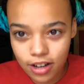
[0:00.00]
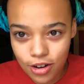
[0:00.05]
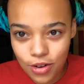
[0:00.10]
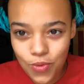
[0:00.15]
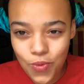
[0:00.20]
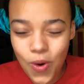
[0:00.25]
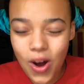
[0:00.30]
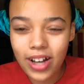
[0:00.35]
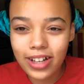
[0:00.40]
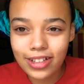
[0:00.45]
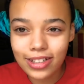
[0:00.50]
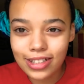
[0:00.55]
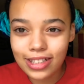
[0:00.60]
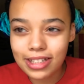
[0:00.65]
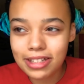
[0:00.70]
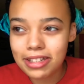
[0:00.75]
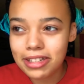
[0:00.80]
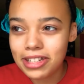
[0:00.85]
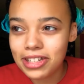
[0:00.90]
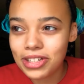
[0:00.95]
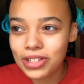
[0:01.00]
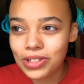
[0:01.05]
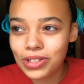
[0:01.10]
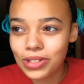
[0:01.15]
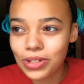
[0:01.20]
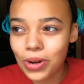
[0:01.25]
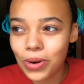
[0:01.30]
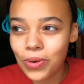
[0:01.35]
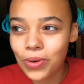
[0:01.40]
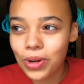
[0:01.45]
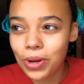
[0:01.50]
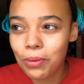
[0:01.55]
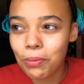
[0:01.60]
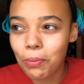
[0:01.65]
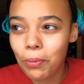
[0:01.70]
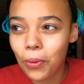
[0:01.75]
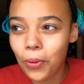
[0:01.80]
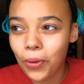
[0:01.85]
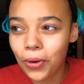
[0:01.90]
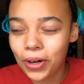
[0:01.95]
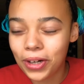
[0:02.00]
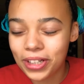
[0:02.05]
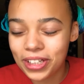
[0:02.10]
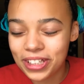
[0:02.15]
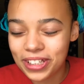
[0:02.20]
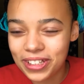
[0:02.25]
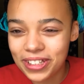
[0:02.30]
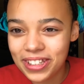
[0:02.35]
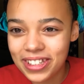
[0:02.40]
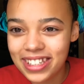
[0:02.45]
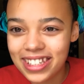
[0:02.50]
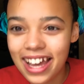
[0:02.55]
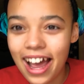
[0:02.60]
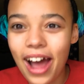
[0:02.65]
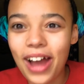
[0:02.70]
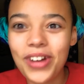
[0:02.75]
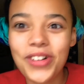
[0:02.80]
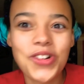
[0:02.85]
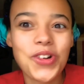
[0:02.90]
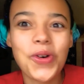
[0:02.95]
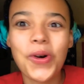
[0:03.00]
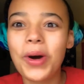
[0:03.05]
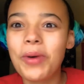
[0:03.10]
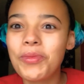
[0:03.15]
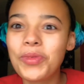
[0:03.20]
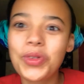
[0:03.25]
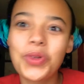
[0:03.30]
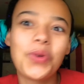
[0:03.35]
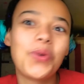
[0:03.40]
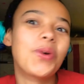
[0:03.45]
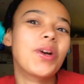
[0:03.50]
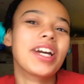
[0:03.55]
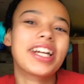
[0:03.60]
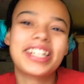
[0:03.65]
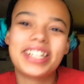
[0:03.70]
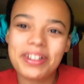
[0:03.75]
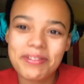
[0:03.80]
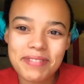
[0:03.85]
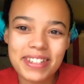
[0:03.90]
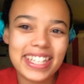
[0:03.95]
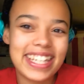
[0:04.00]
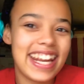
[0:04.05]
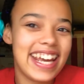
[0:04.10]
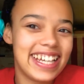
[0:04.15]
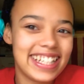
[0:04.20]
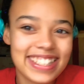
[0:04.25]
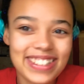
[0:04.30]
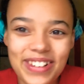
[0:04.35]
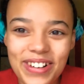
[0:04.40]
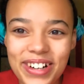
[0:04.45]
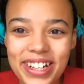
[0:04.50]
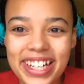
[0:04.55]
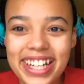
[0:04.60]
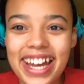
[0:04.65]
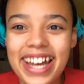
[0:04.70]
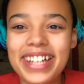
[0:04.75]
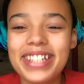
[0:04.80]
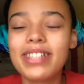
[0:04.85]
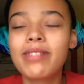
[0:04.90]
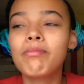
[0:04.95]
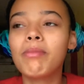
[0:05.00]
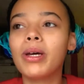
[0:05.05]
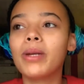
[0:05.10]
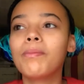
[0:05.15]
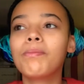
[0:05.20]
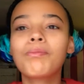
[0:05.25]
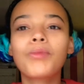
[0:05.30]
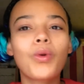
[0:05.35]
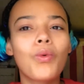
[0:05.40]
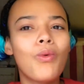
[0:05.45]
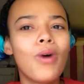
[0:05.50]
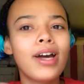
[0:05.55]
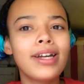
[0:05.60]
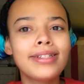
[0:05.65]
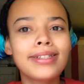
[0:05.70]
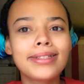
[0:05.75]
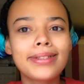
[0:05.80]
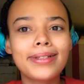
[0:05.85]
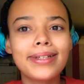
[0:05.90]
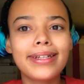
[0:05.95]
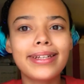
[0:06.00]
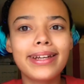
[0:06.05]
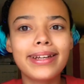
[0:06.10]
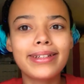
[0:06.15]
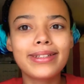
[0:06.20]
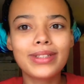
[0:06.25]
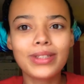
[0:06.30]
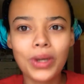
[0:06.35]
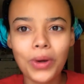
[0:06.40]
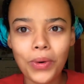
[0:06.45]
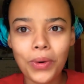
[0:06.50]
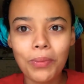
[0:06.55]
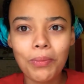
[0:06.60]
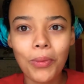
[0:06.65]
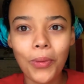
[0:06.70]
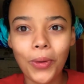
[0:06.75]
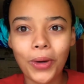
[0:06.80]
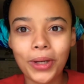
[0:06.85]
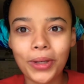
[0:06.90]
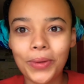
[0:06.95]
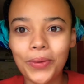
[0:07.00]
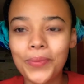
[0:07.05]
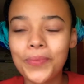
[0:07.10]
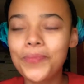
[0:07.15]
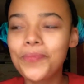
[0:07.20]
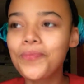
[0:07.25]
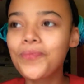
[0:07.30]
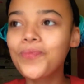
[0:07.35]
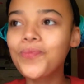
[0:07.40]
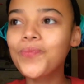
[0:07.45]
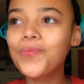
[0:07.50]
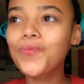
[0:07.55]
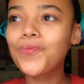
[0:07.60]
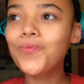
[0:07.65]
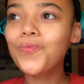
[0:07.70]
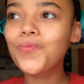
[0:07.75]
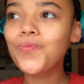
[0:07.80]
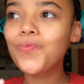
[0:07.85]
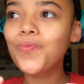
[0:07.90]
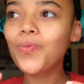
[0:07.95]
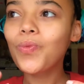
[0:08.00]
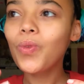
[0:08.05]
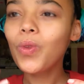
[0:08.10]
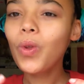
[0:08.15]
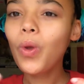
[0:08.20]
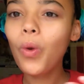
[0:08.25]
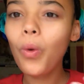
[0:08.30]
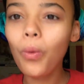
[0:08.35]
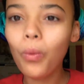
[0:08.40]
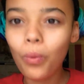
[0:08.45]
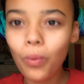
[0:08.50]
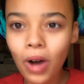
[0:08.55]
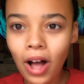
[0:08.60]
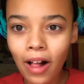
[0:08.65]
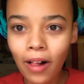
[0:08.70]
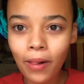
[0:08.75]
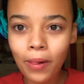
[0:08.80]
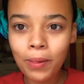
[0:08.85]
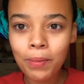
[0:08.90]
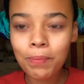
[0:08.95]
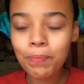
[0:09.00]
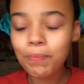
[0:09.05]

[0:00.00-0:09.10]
Why is cleaning so important? I don't know, I'm so worked up today, sorry guys, but why is cleaning so important? Well,